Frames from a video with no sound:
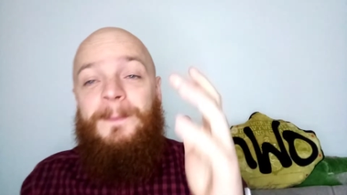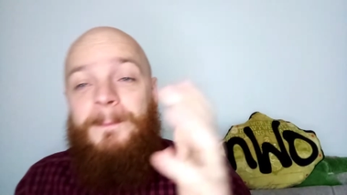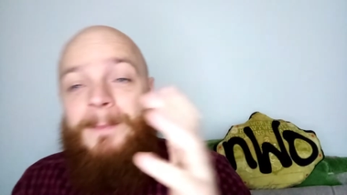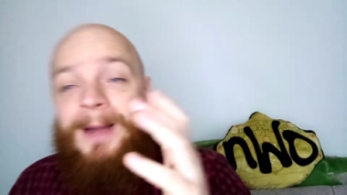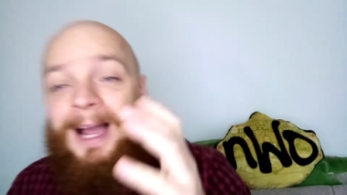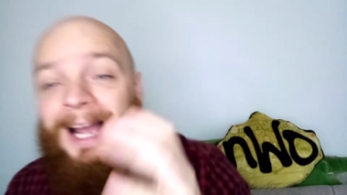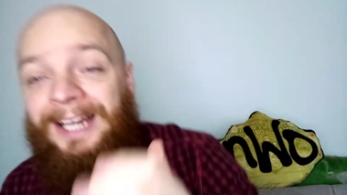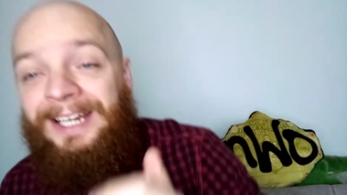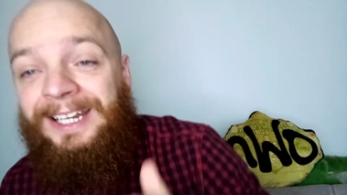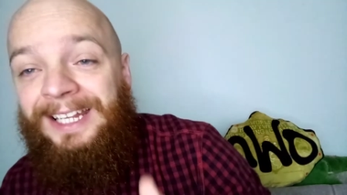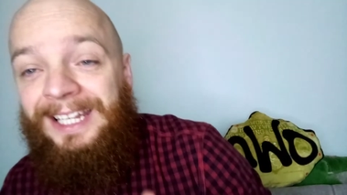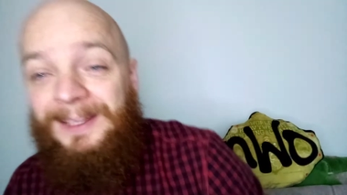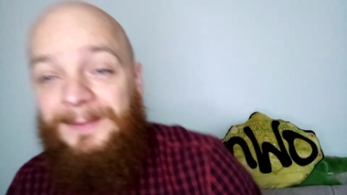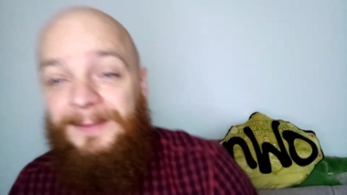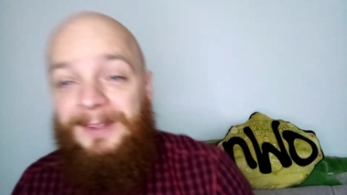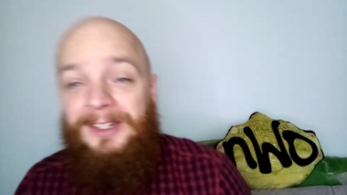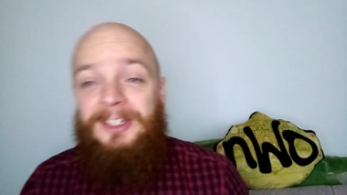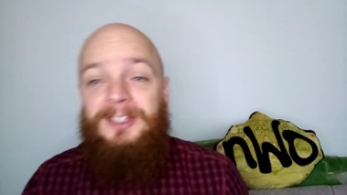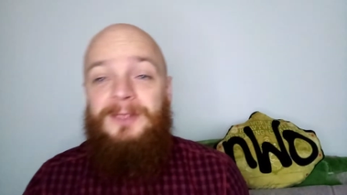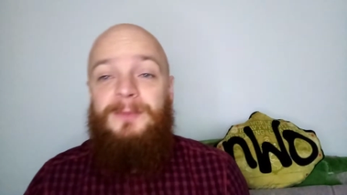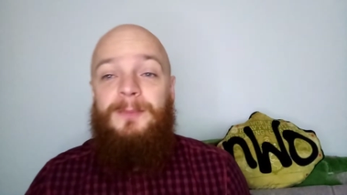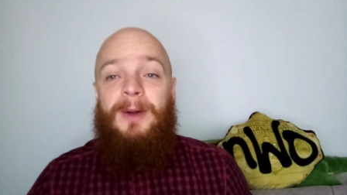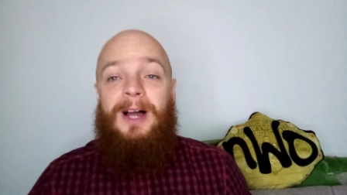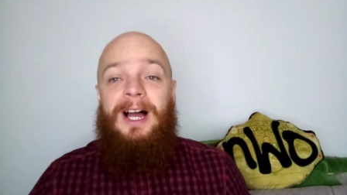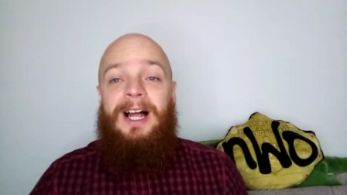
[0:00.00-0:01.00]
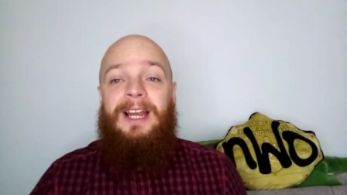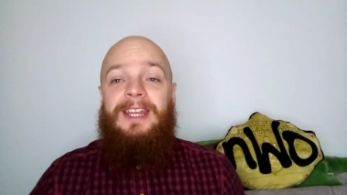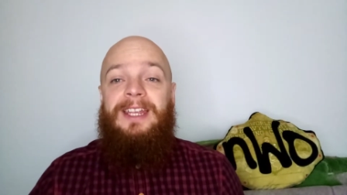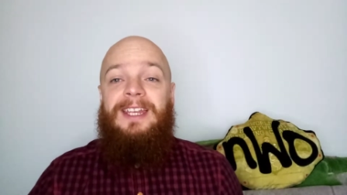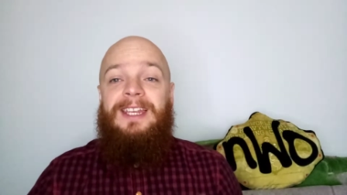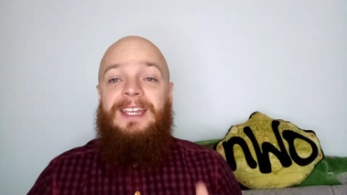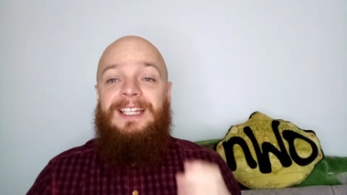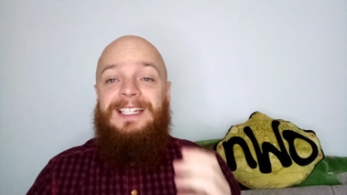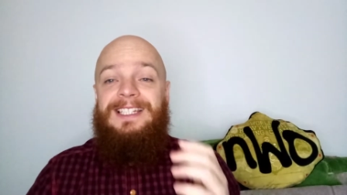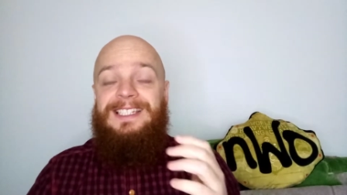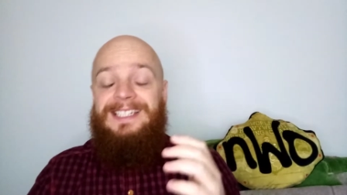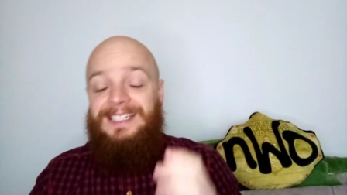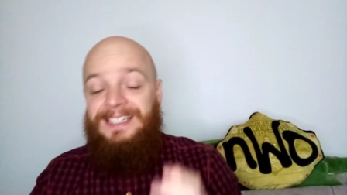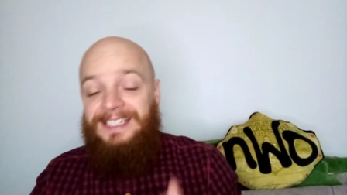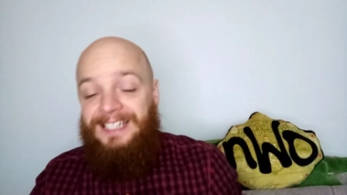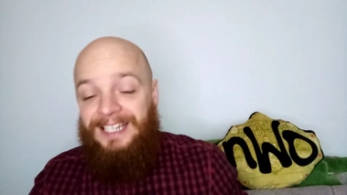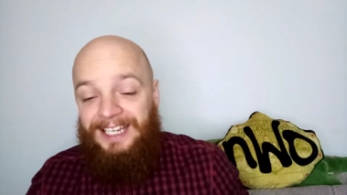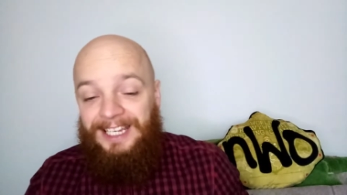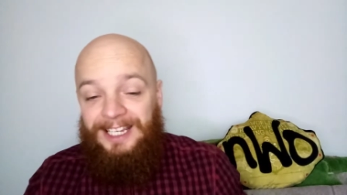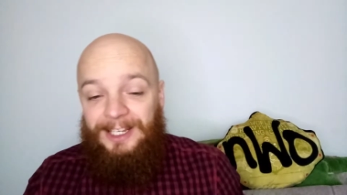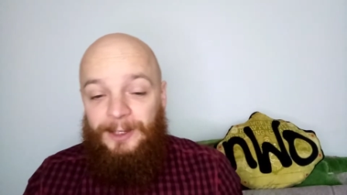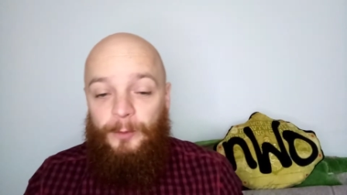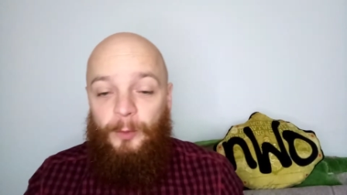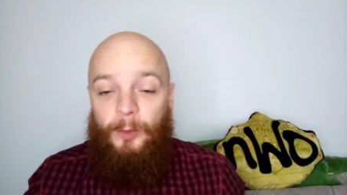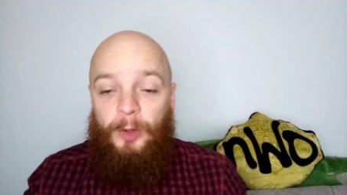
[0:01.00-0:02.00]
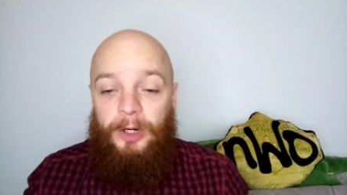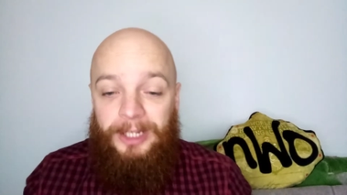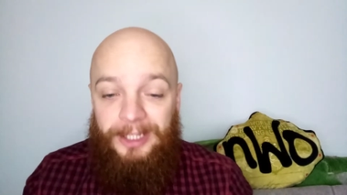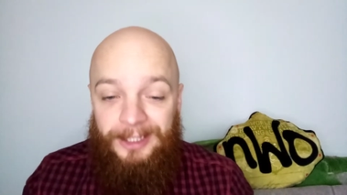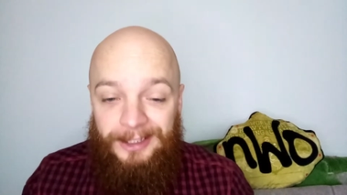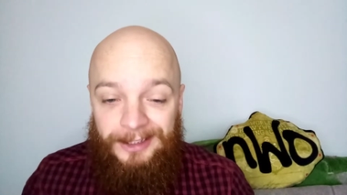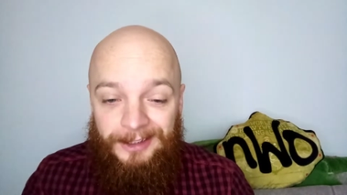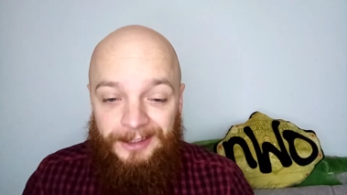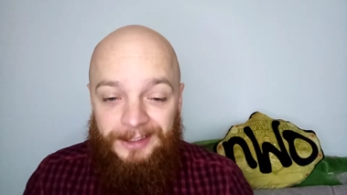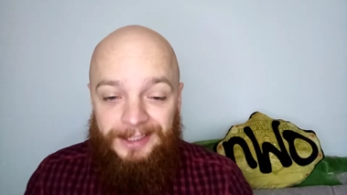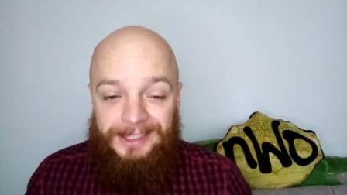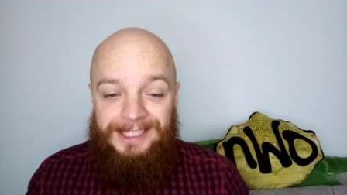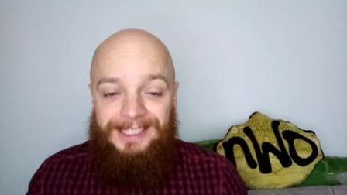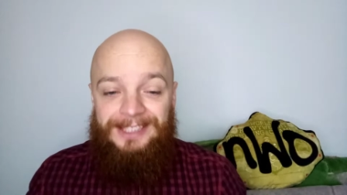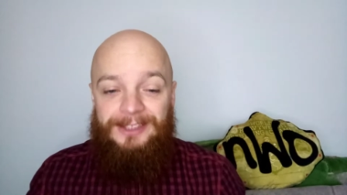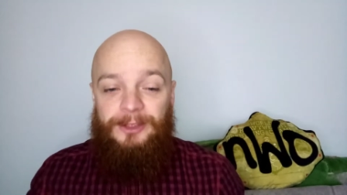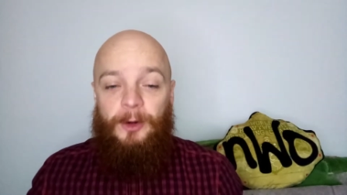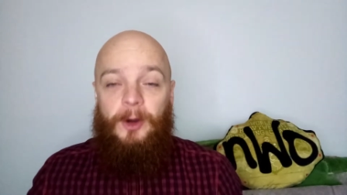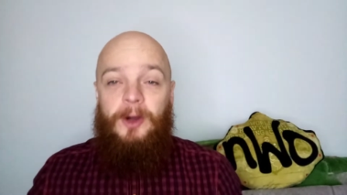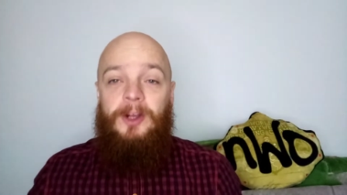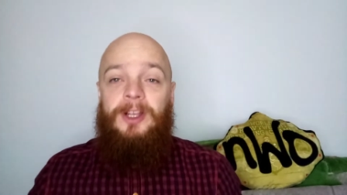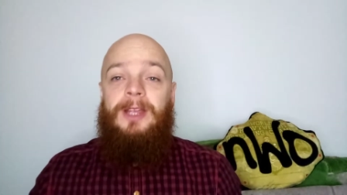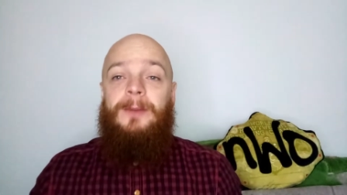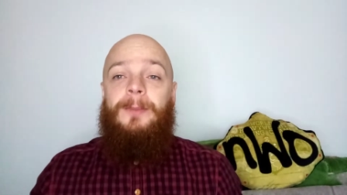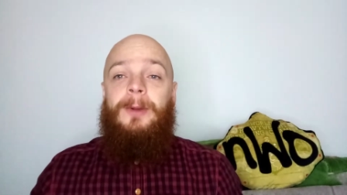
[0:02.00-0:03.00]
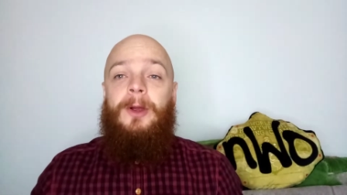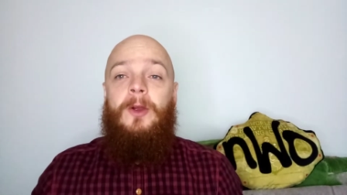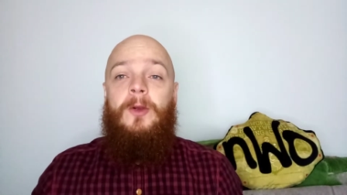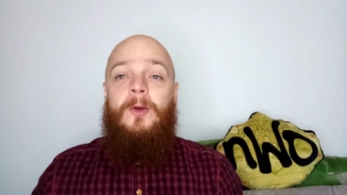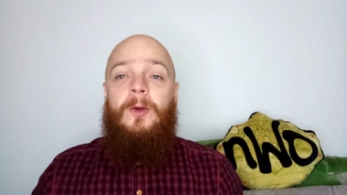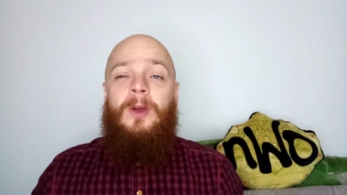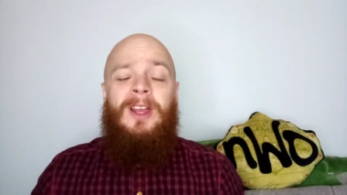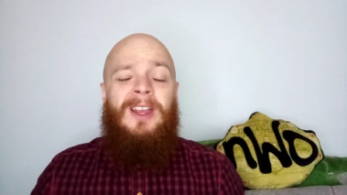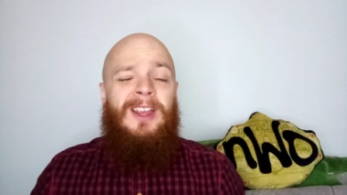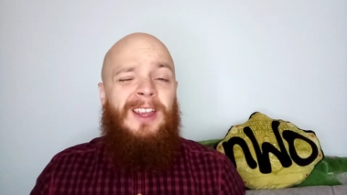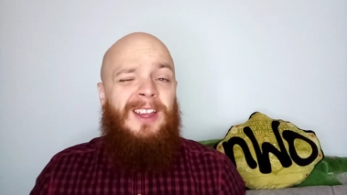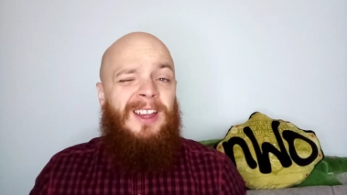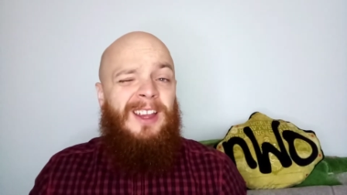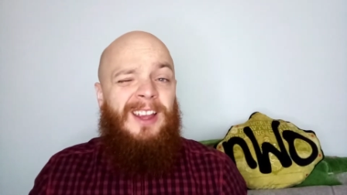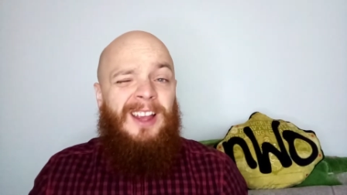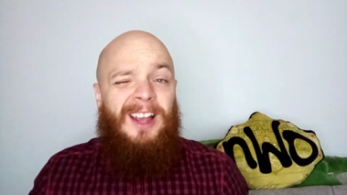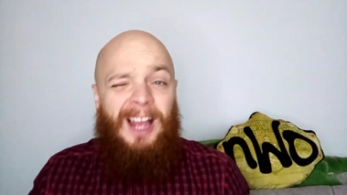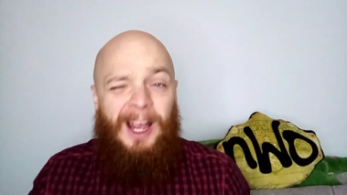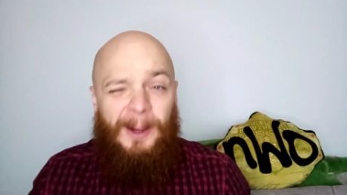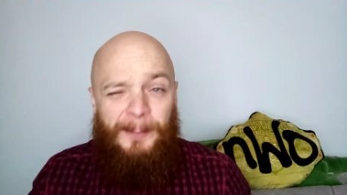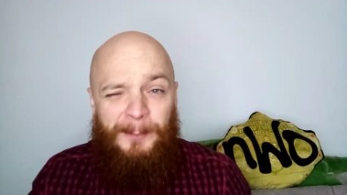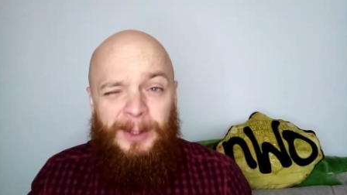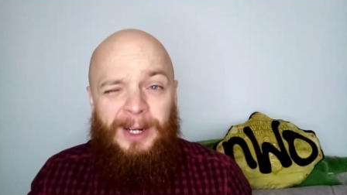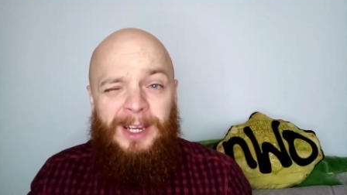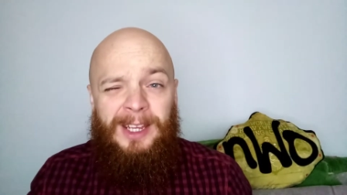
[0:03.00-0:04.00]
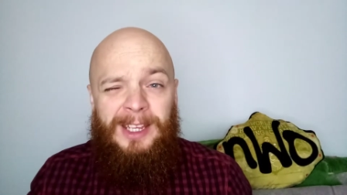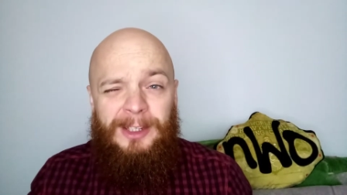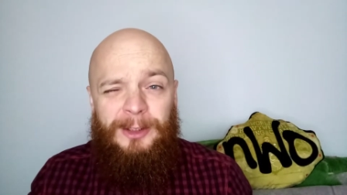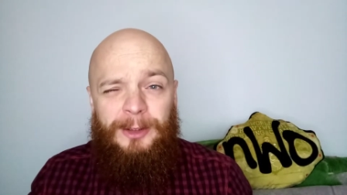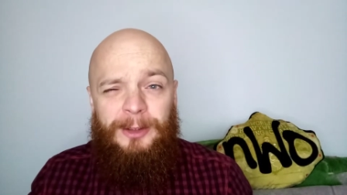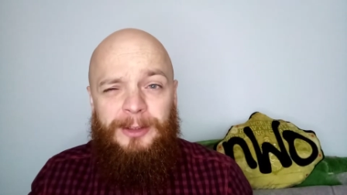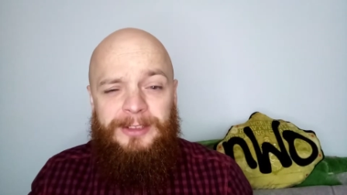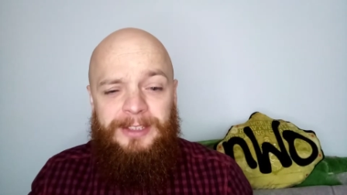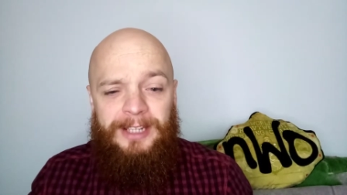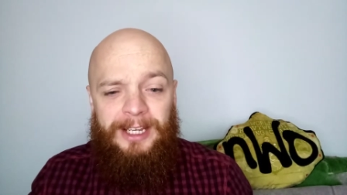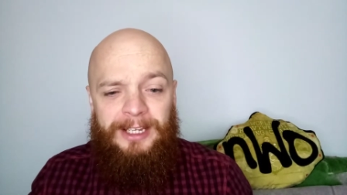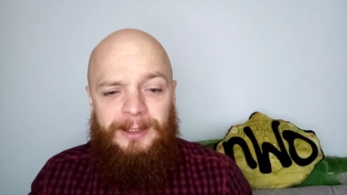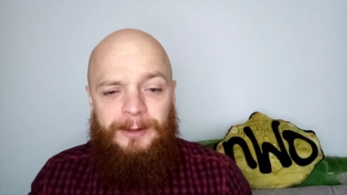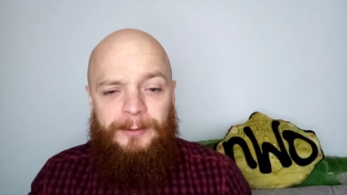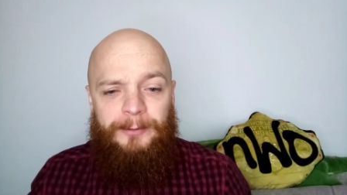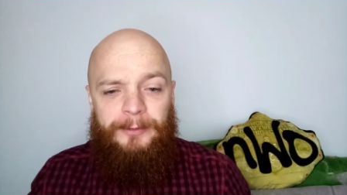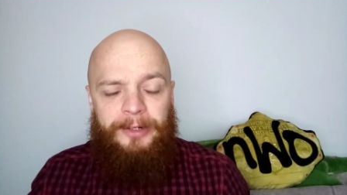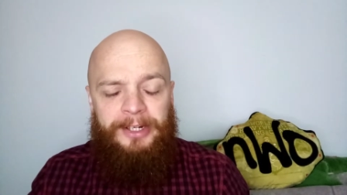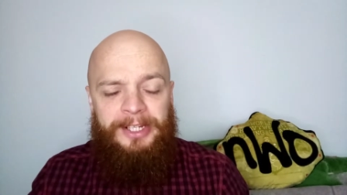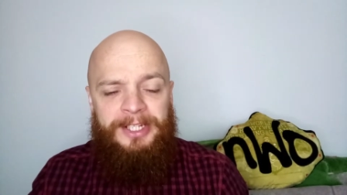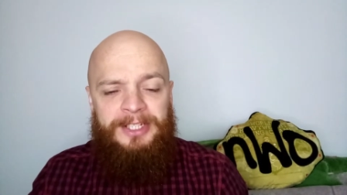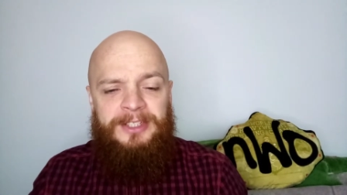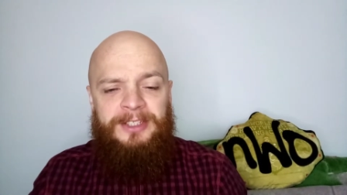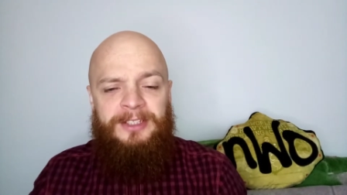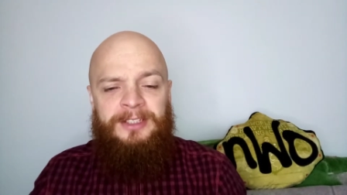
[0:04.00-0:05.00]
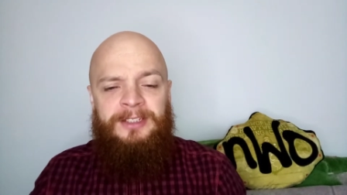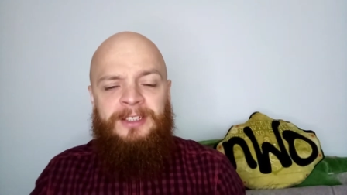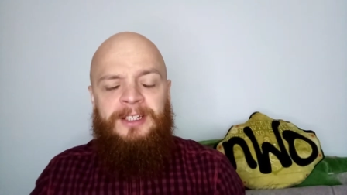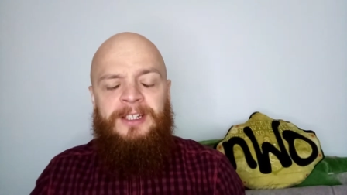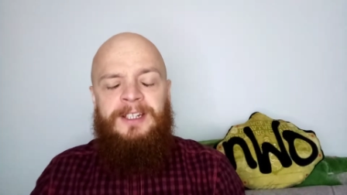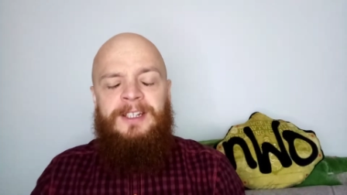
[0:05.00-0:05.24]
My name is Barry and today we're here to talk about a pretty good night of wrestling.